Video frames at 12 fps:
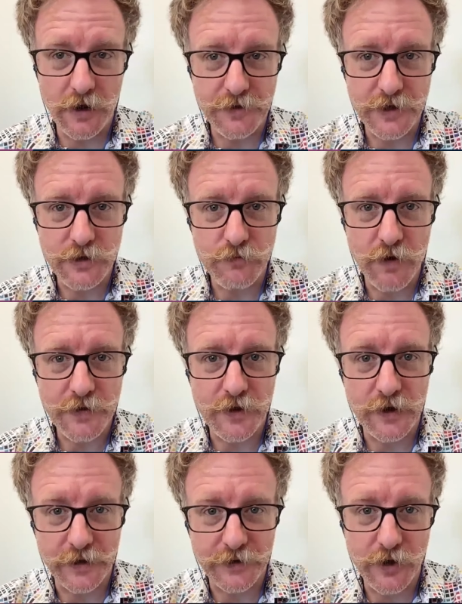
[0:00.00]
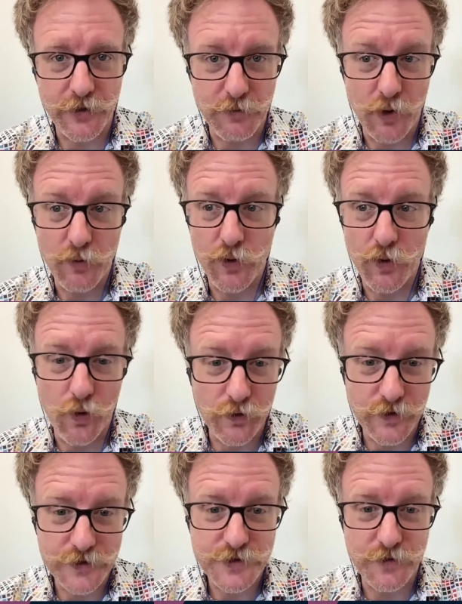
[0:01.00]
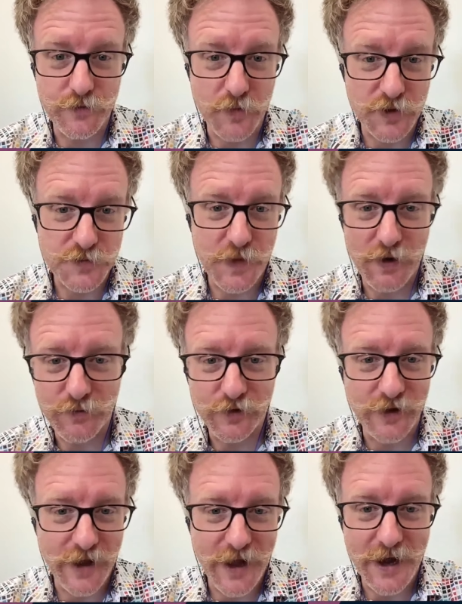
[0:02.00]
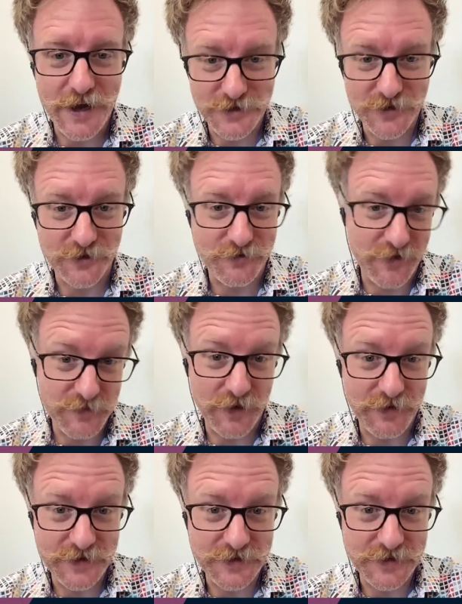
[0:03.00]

I think you're right that, like, at the moment, all the sort of most powerful AIs are created by